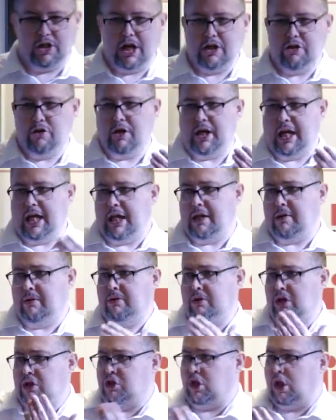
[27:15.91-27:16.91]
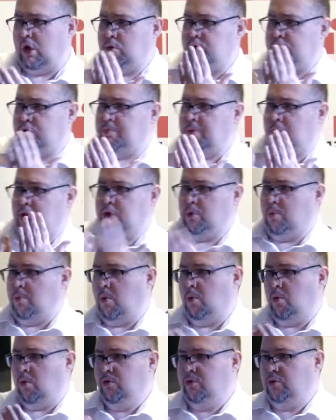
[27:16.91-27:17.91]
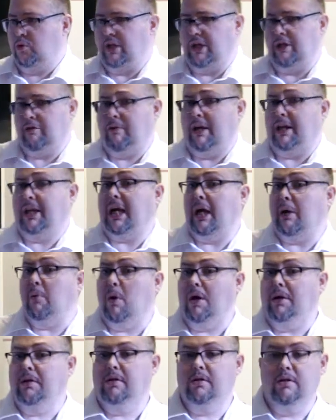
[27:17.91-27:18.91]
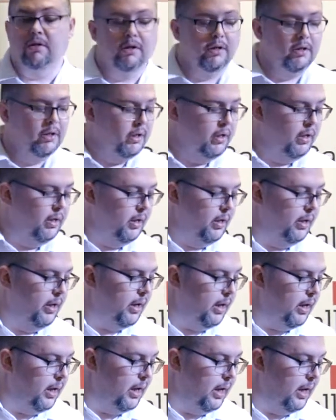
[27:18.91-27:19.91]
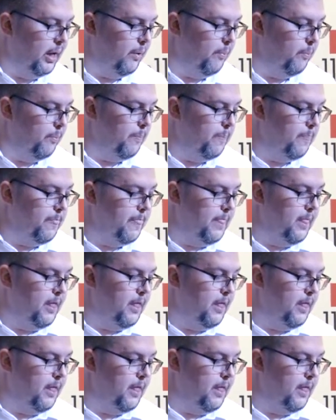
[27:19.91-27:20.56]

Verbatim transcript: can you get it as close as possible to then eradicate one? Um,